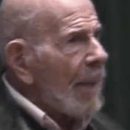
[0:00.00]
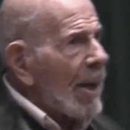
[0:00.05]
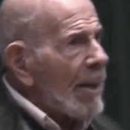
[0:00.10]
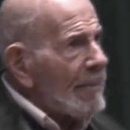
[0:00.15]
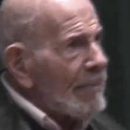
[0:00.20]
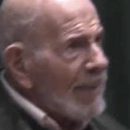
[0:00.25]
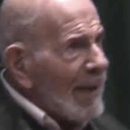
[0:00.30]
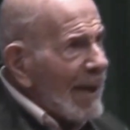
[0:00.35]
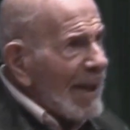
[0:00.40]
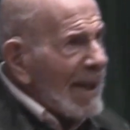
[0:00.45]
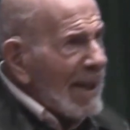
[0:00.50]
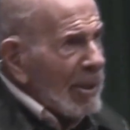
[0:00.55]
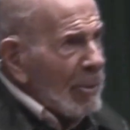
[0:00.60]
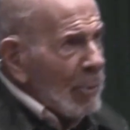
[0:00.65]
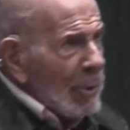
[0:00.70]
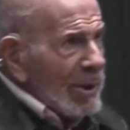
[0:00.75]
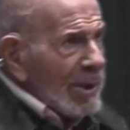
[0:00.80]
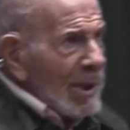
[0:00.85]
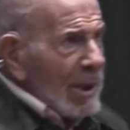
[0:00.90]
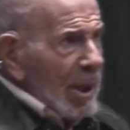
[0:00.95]
by
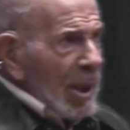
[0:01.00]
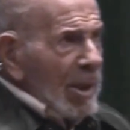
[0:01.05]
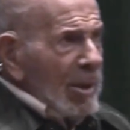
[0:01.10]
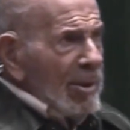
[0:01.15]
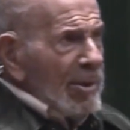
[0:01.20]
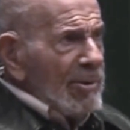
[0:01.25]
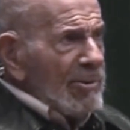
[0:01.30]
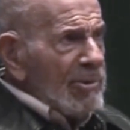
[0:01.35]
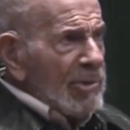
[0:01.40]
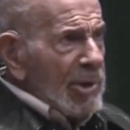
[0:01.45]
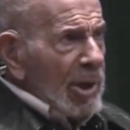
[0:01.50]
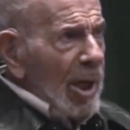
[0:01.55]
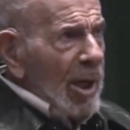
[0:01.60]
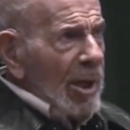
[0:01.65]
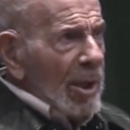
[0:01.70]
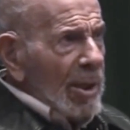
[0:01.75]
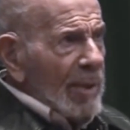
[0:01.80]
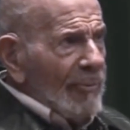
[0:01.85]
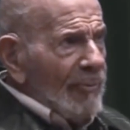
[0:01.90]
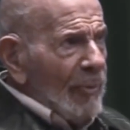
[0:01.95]
playing with the youngest
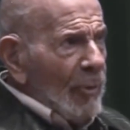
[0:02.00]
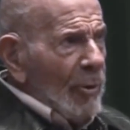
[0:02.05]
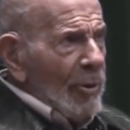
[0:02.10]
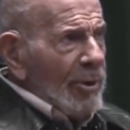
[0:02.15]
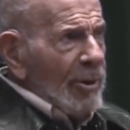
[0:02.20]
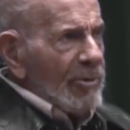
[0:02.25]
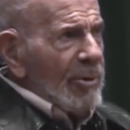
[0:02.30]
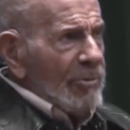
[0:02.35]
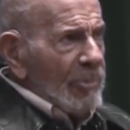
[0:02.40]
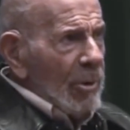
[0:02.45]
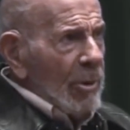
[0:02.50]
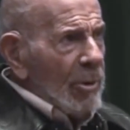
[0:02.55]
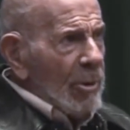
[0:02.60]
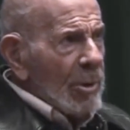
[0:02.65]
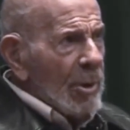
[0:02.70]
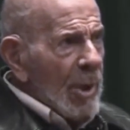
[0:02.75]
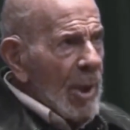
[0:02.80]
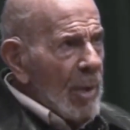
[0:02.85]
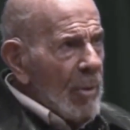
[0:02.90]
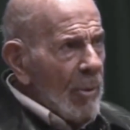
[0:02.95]
child, 4 years
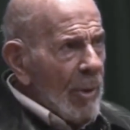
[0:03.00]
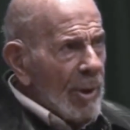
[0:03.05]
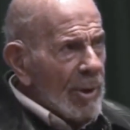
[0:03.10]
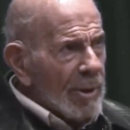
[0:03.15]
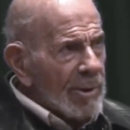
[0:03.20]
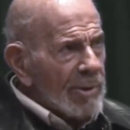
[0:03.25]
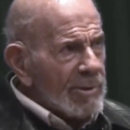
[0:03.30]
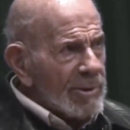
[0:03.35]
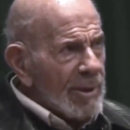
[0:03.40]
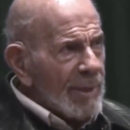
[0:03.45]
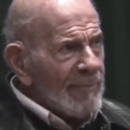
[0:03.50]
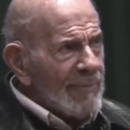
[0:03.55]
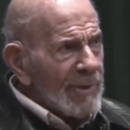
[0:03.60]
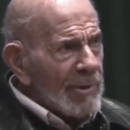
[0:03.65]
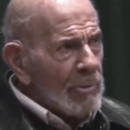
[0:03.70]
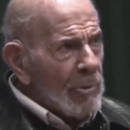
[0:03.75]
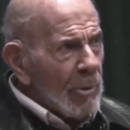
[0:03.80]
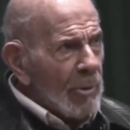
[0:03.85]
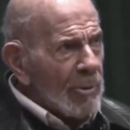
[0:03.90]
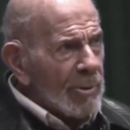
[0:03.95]
old, while the
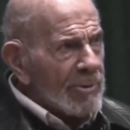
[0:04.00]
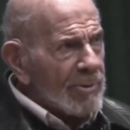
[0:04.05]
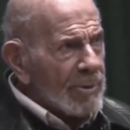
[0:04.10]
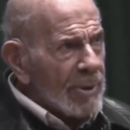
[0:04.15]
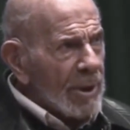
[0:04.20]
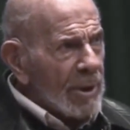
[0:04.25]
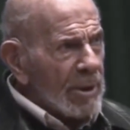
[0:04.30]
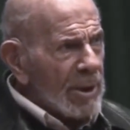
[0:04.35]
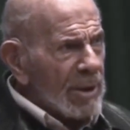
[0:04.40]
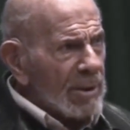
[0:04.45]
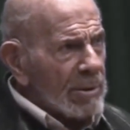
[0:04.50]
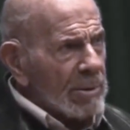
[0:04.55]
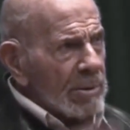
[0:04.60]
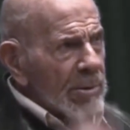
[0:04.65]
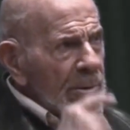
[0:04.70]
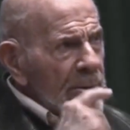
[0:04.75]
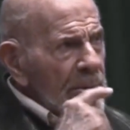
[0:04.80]
7-year-old stiff.